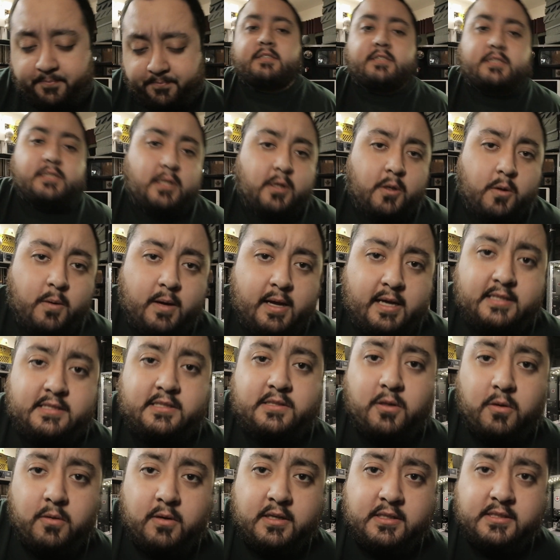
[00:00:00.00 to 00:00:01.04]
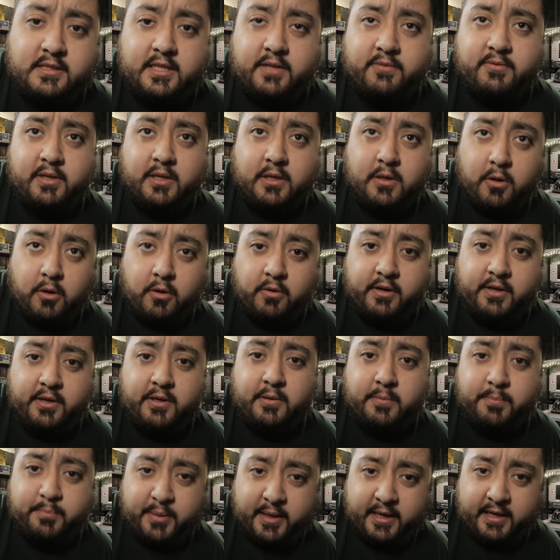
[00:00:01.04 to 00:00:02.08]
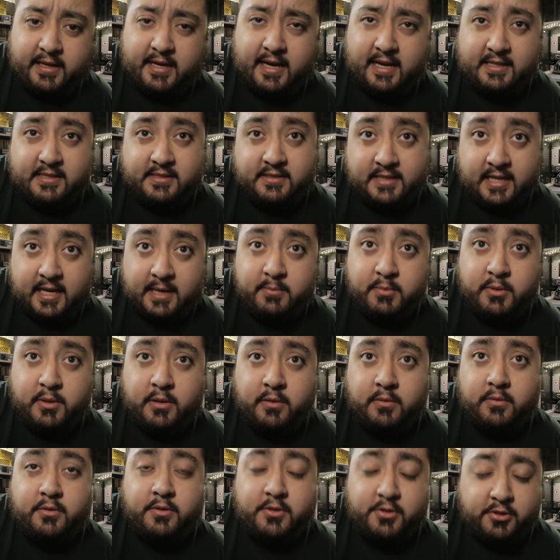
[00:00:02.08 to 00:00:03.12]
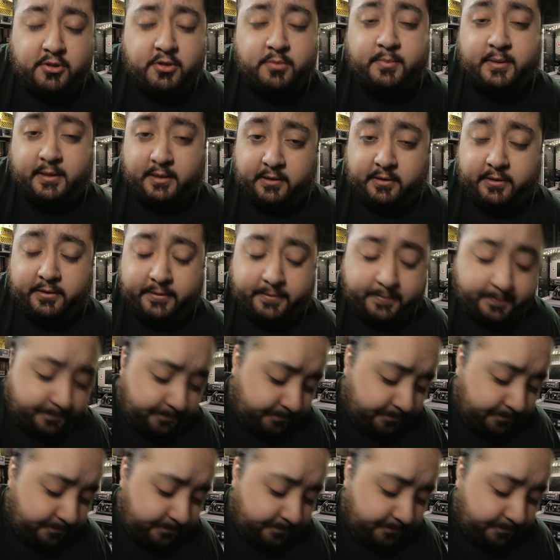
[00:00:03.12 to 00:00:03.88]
So as long as the recorder you pick has timecode, you should be good.